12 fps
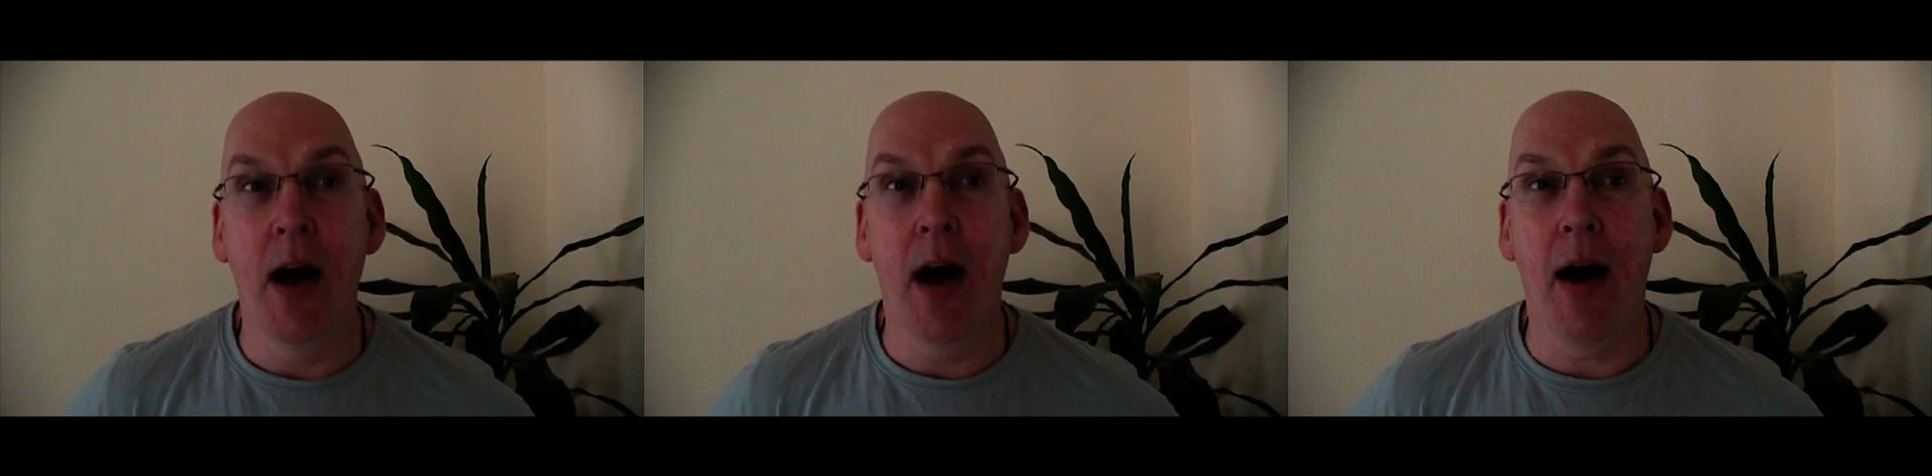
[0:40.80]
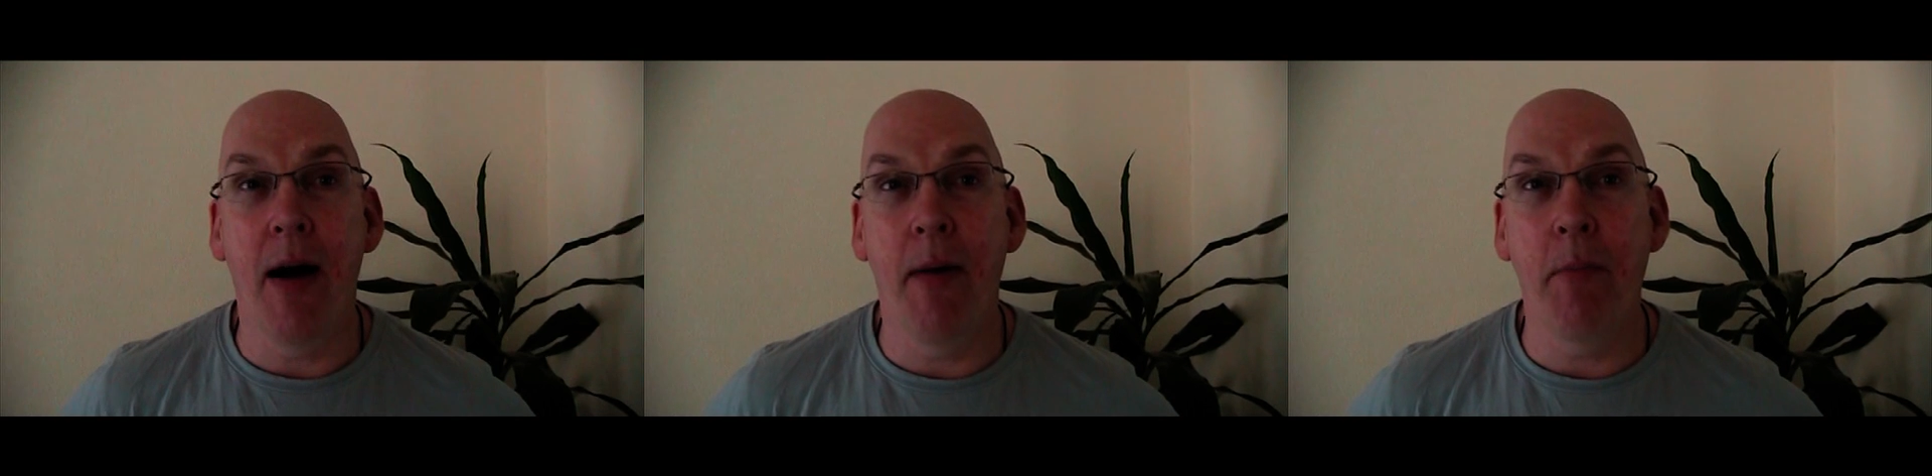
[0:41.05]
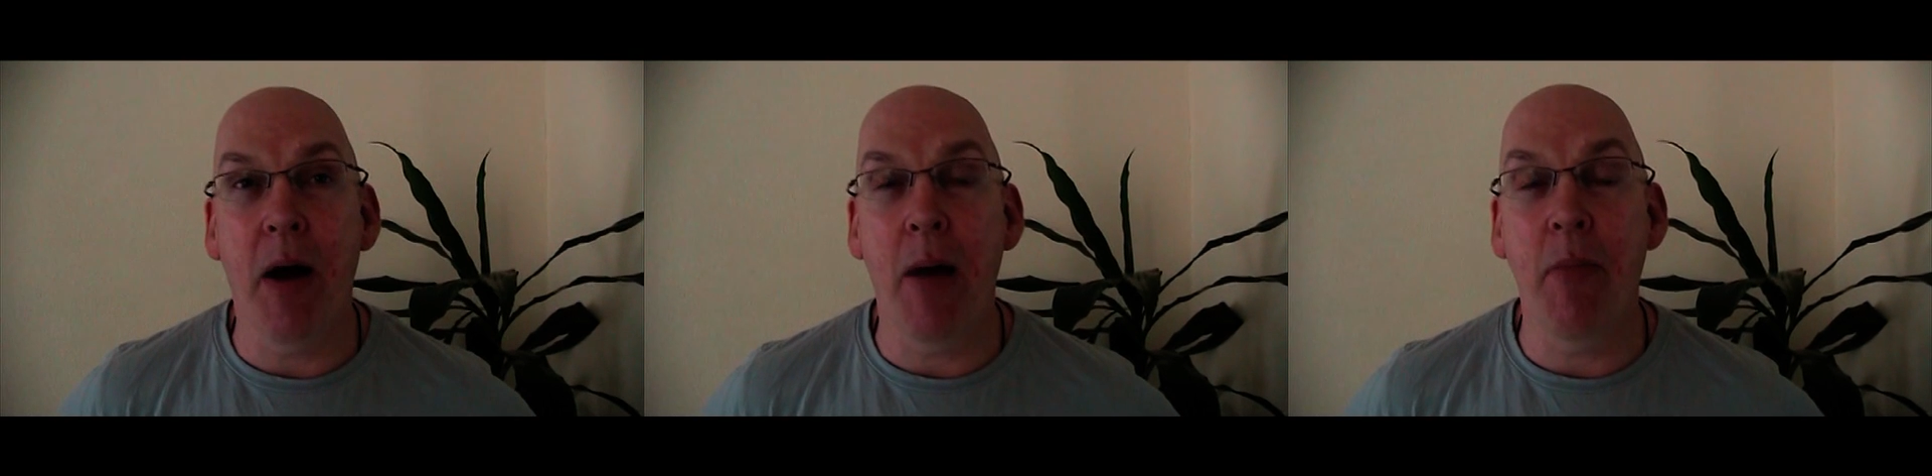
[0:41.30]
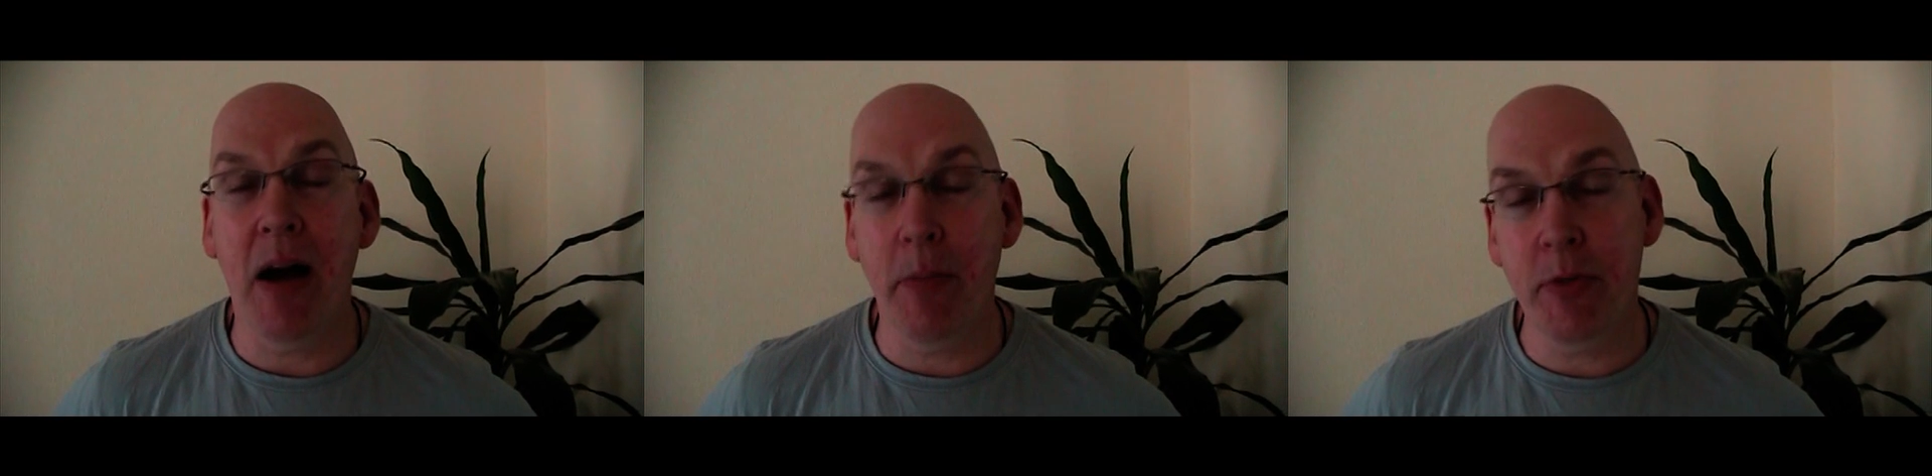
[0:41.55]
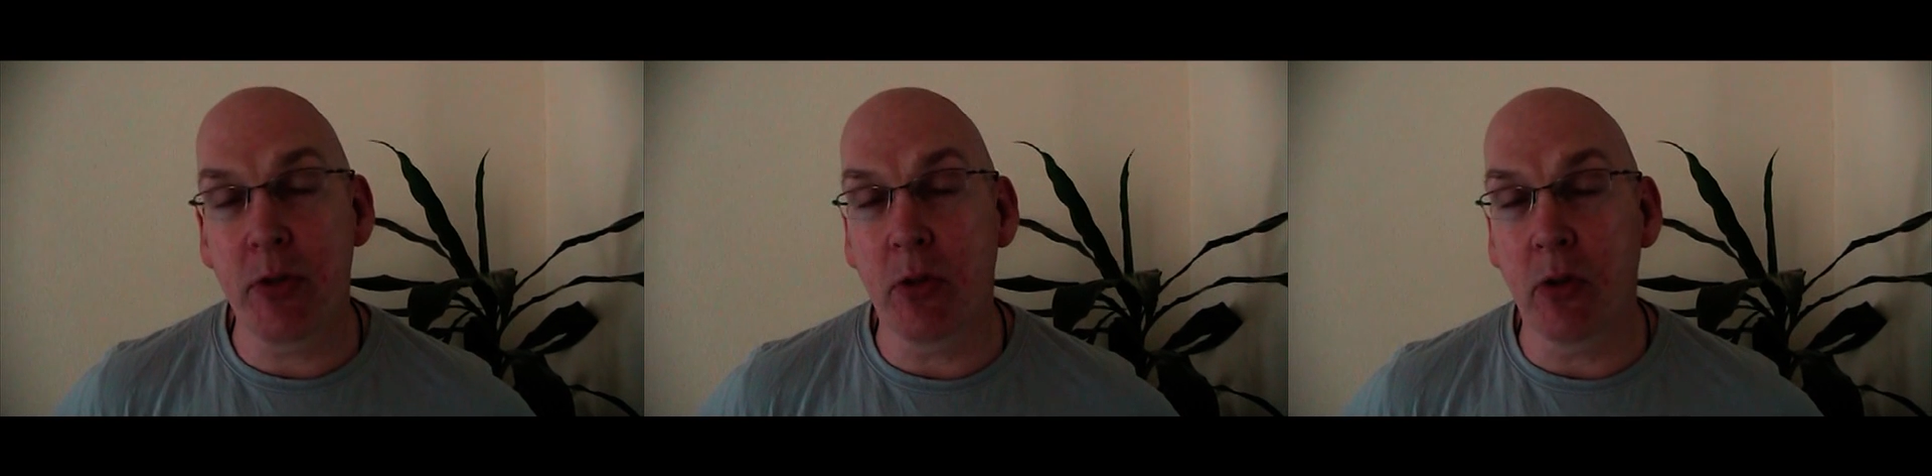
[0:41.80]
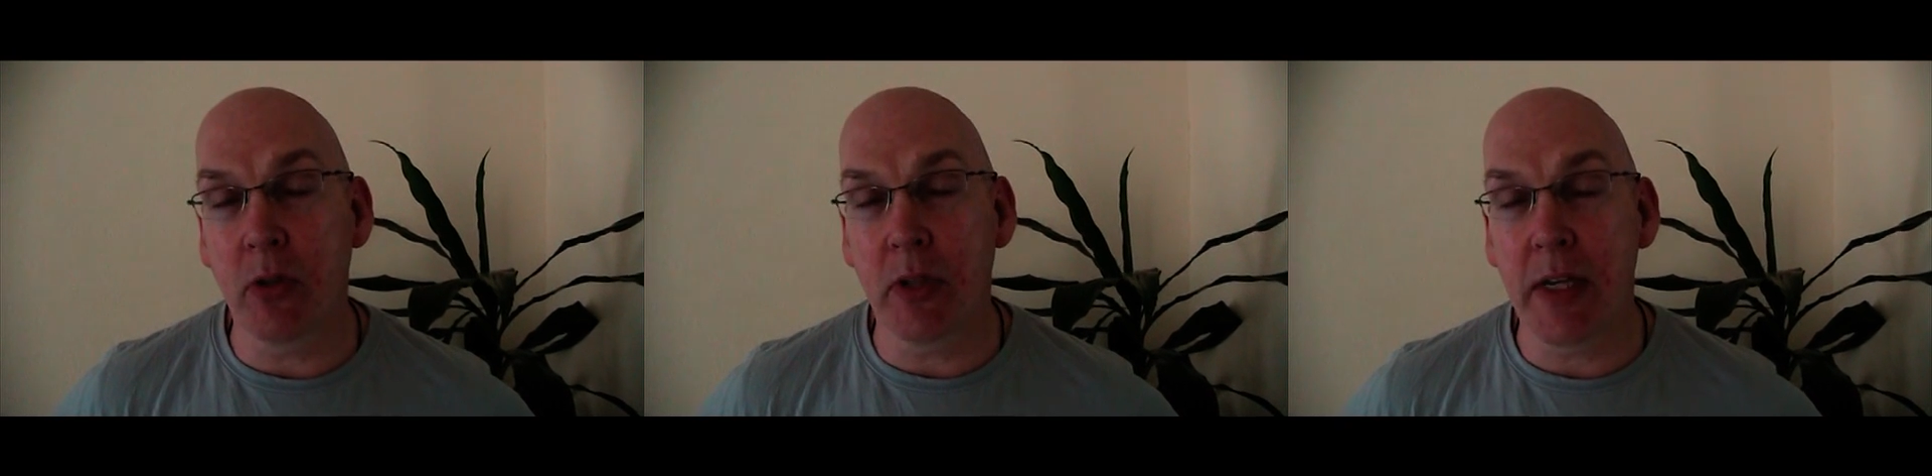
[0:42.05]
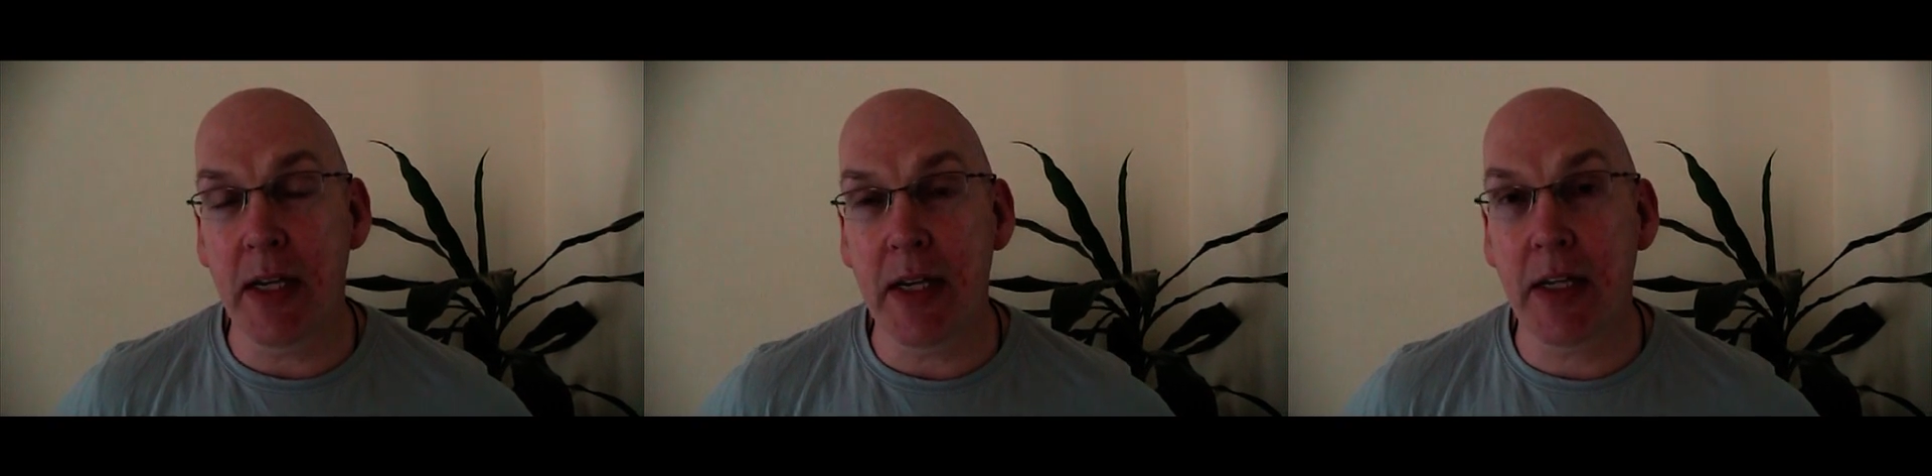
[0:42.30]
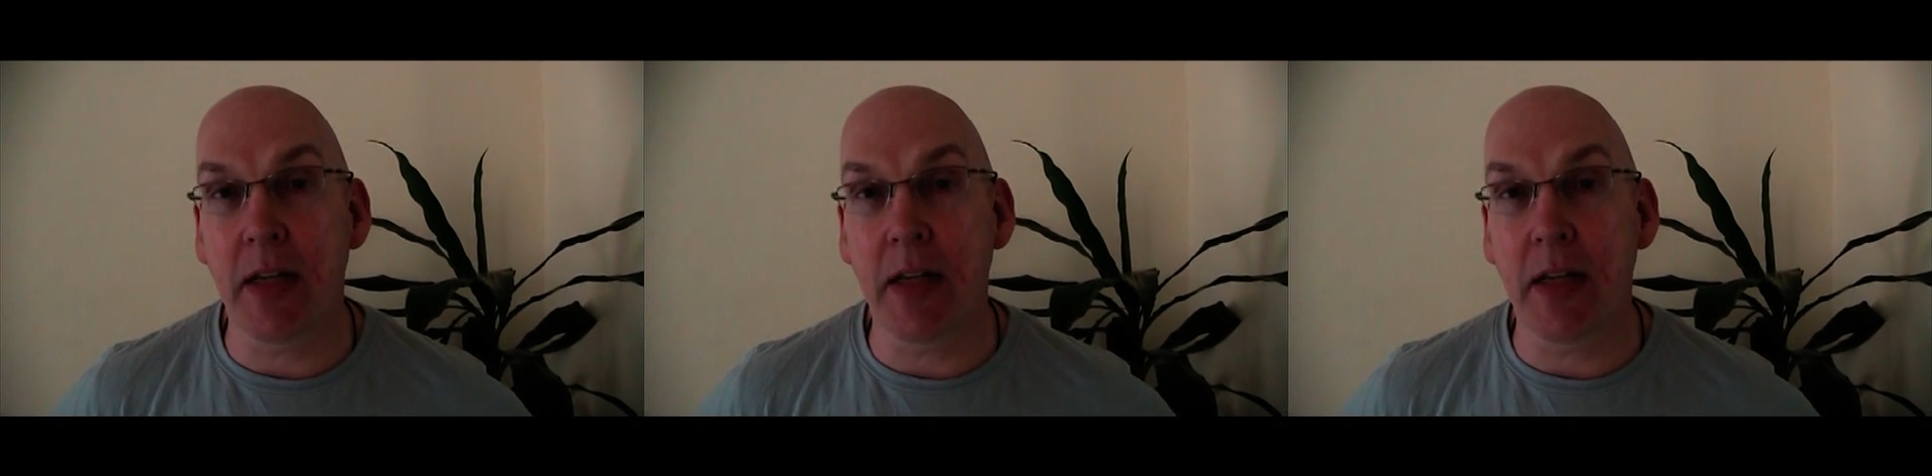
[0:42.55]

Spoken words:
I'm absolutely